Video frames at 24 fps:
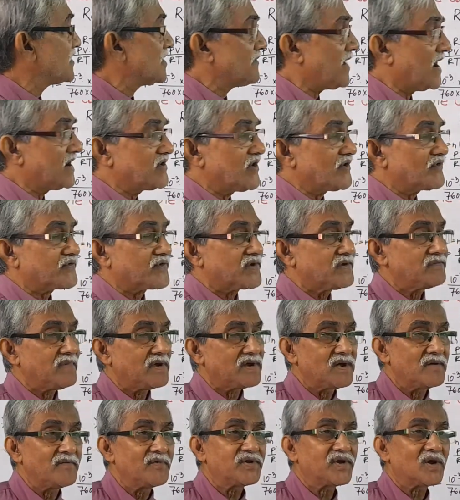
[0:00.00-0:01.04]
minus 3
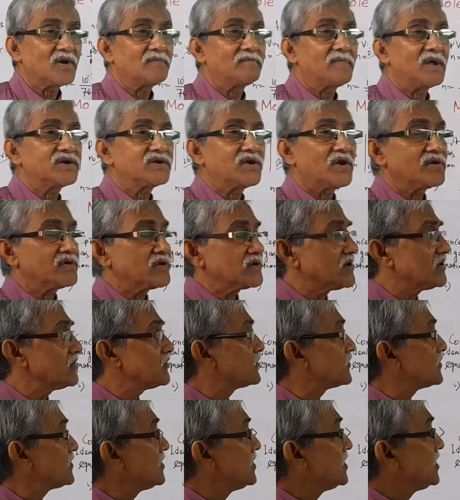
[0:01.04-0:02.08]
millimeter of mercury
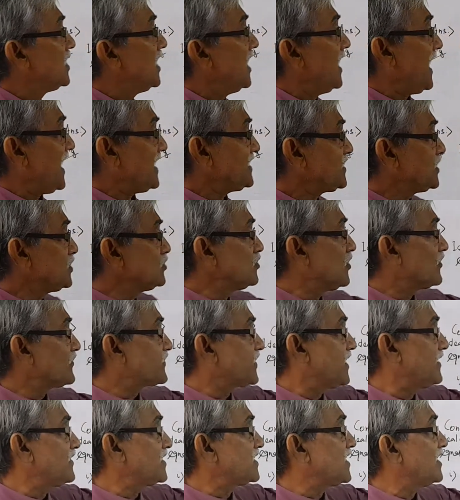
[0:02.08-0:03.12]
gauge. And you know
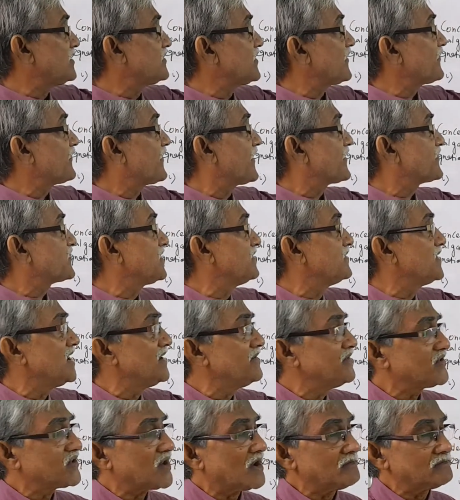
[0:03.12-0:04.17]
760
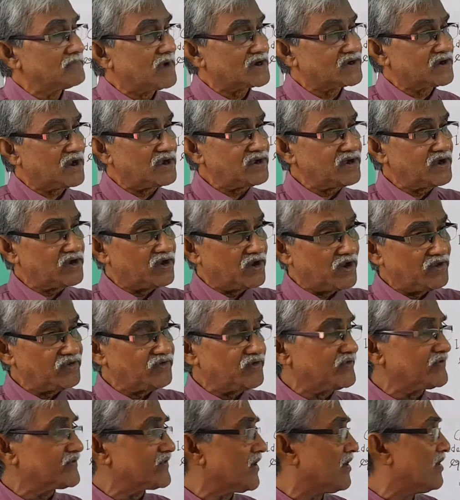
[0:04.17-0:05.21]
millimeter of mercury gauge
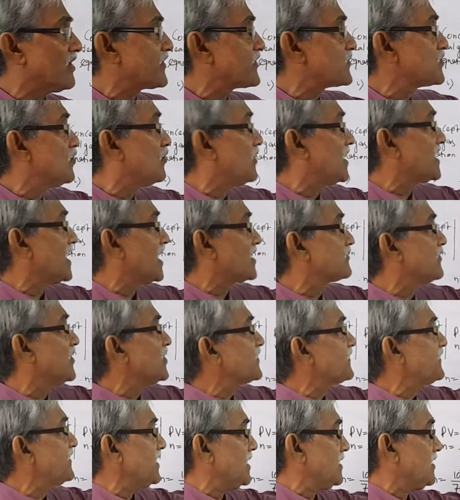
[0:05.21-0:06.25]
is equals to 1
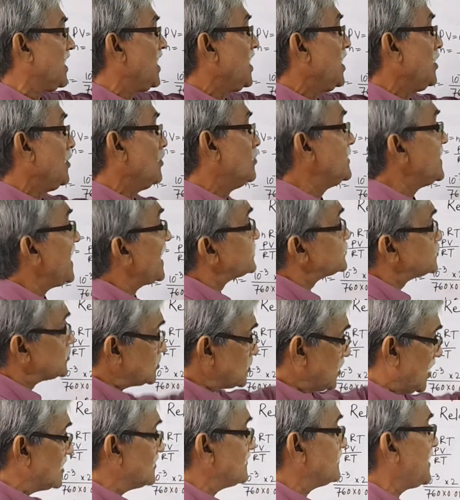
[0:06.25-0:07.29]
atmosphere. We have to
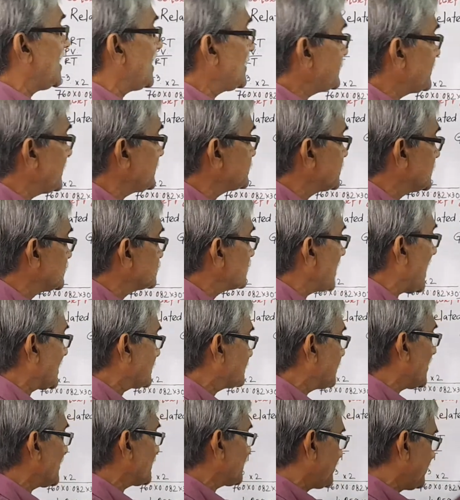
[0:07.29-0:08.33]
convert it into
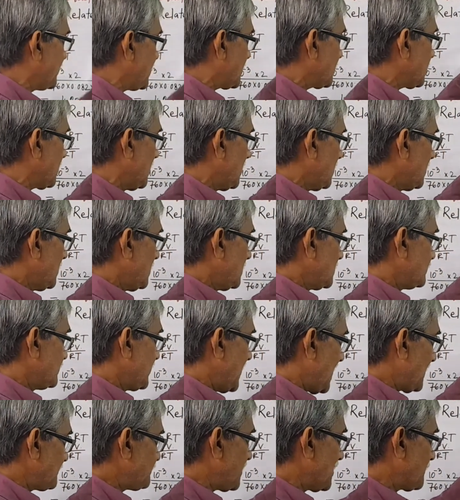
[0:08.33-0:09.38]
atmosphere.
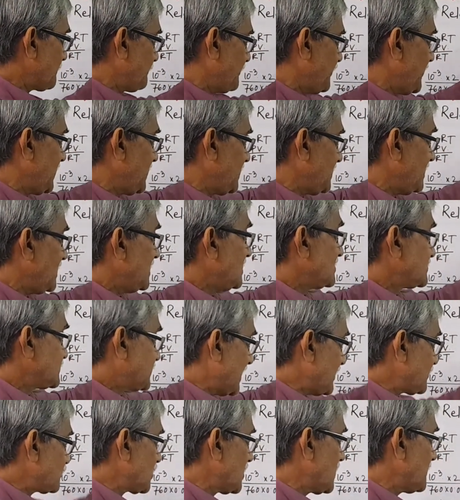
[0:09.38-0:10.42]
Therefore, P
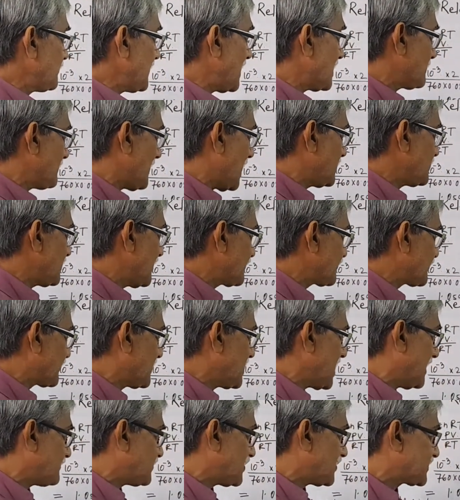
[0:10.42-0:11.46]
10 to the power minus 3
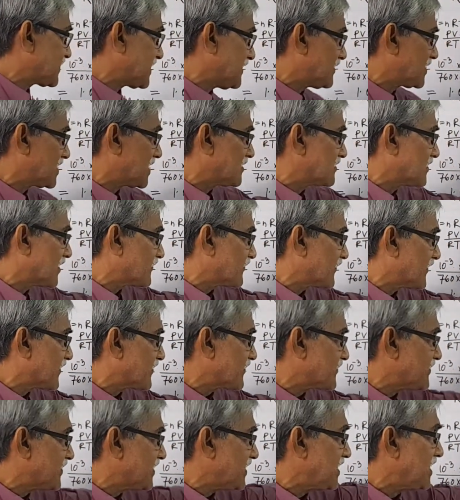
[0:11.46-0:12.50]
upon
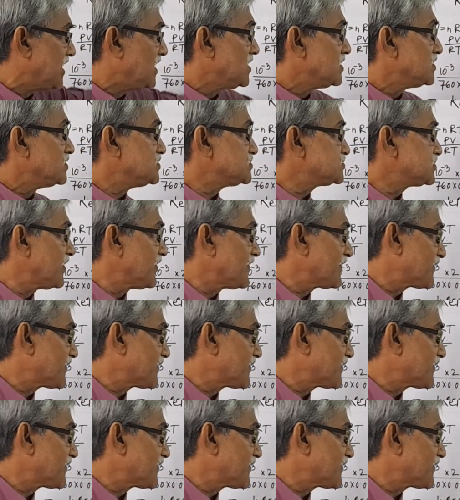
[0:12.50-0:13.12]
760, it is